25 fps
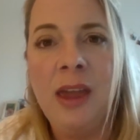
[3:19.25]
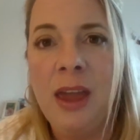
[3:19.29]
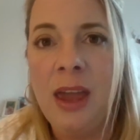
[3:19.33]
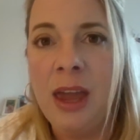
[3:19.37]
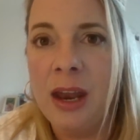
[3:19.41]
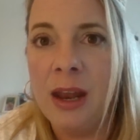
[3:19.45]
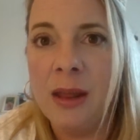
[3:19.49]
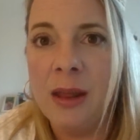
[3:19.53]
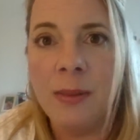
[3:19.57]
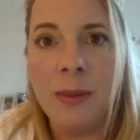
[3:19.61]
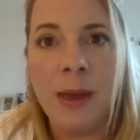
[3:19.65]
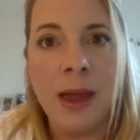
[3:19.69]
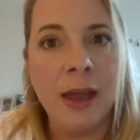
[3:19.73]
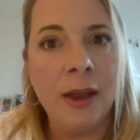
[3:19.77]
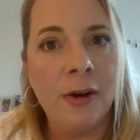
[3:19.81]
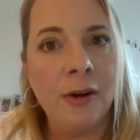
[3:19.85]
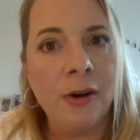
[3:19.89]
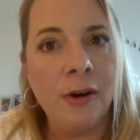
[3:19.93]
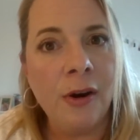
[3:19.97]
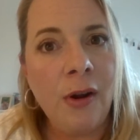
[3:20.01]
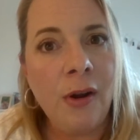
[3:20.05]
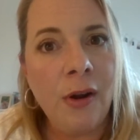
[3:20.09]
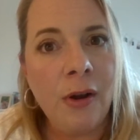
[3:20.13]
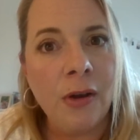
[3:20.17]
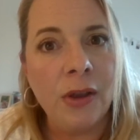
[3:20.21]
And I'm like,
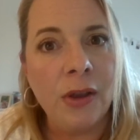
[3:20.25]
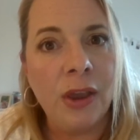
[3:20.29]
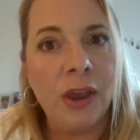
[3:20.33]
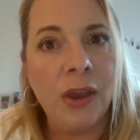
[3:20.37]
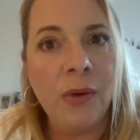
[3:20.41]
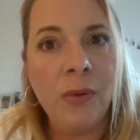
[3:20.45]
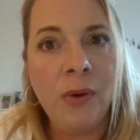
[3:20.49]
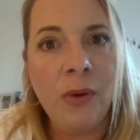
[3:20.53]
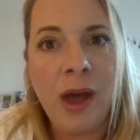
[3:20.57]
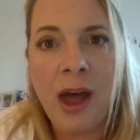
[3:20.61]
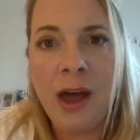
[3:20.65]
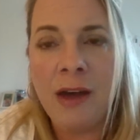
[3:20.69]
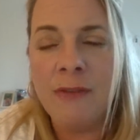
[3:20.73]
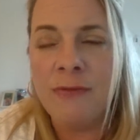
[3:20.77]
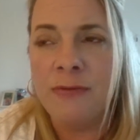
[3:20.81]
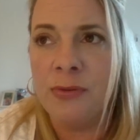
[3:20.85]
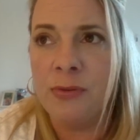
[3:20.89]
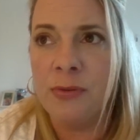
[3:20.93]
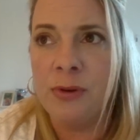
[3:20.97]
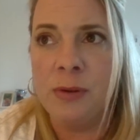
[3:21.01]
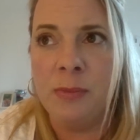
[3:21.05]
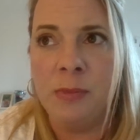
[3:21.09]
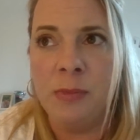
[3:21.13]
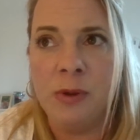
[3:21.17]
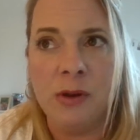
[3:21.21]
girl, you have
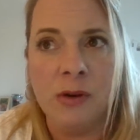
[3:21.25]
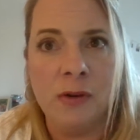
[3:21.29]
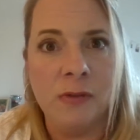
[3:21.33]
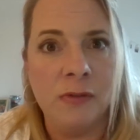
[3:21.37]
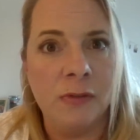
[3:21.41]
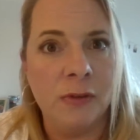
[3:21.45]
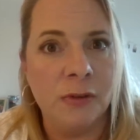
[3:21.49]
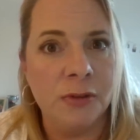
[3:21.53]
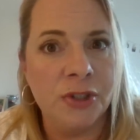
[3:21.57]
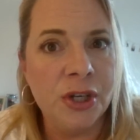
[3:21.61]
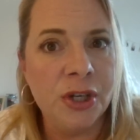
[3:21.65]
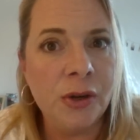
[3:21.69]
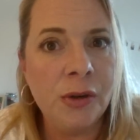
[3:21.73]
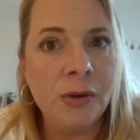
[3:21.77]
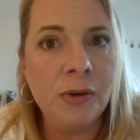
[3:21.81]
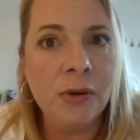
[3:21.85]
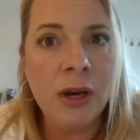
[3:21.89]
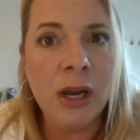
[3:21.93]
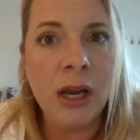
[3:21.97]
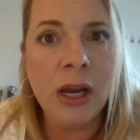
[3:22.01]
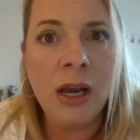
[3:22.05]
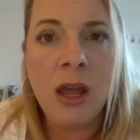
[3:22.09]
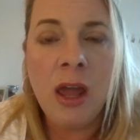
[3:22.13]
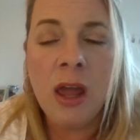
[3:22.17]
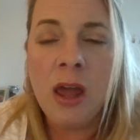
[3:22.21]
3 beautiful
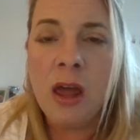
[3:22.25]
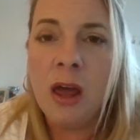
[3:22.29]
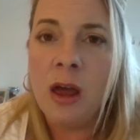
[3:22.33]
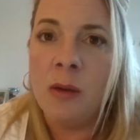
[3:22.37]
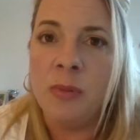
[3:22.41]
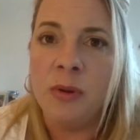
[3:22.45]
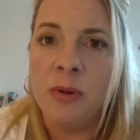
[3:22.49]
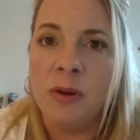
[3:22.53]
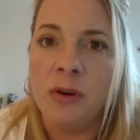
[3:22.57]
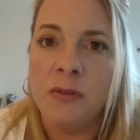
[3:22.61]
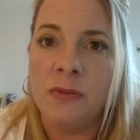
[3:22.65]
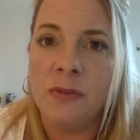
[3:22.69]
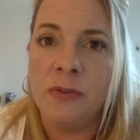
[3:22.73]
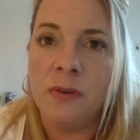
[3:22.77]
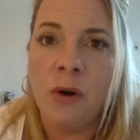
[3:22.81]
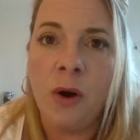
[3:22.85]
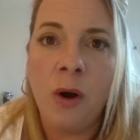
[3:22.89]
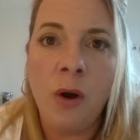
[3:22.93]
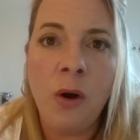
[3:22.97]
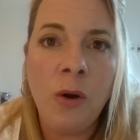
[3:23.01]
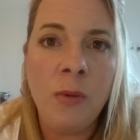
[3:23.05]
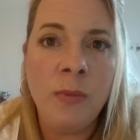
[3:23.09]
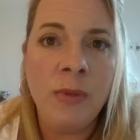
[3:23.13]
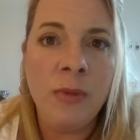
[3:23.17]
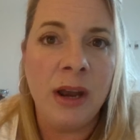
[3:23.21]
children, a beautiful
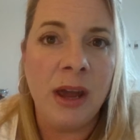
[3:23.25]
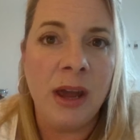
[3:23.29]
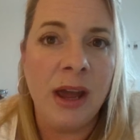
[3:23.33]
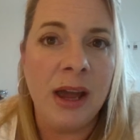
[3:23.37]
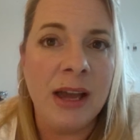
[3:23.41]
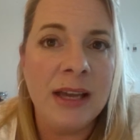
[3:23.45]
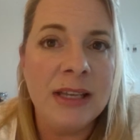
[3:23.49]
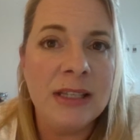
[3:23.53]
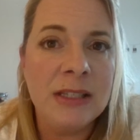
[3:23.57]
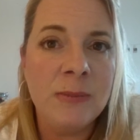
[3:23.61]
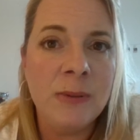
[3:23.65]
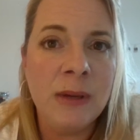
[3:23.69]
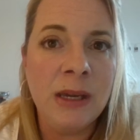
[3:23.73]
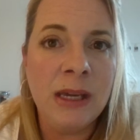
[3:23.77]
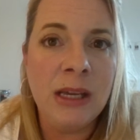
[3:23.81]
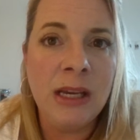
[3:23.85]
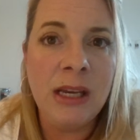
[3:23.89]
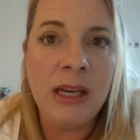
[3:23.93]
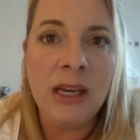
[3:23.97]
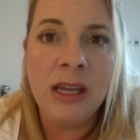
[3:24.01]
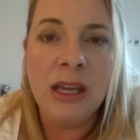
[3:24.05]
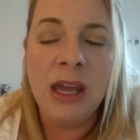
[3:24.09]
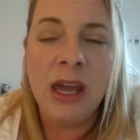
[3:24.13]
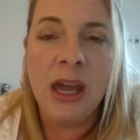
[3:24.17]
home, and a husband.